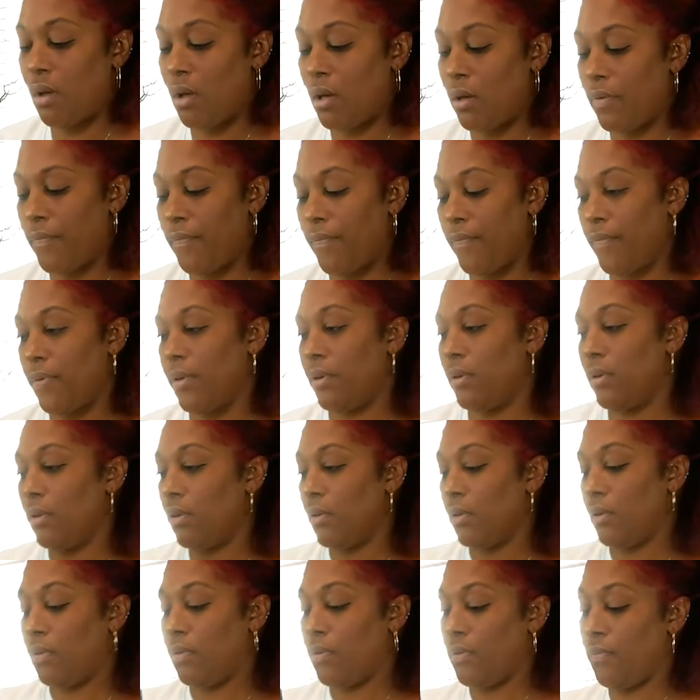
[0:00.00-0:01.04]
off
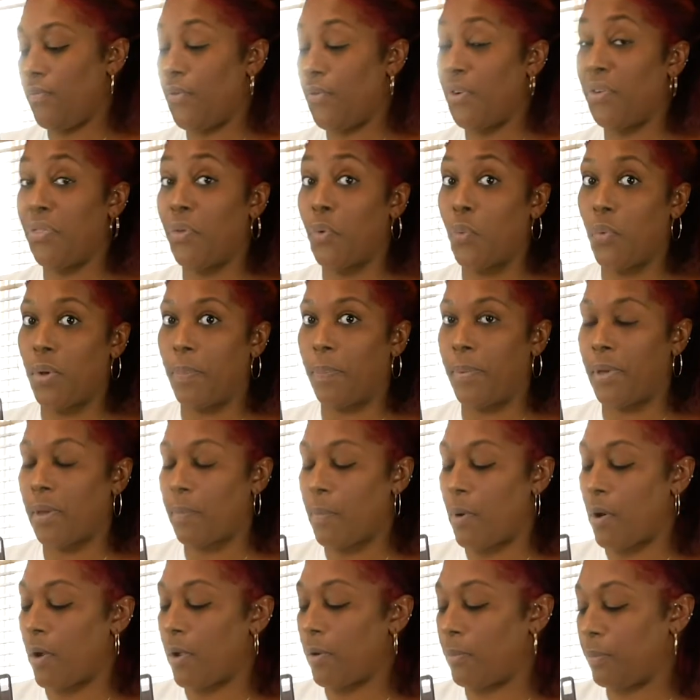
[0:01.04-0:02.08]
for the whipping
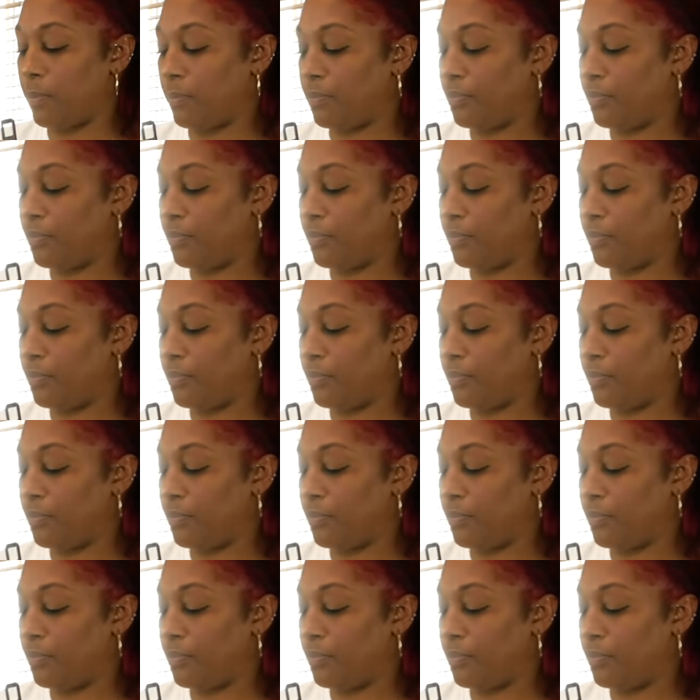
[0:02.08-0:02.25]
part.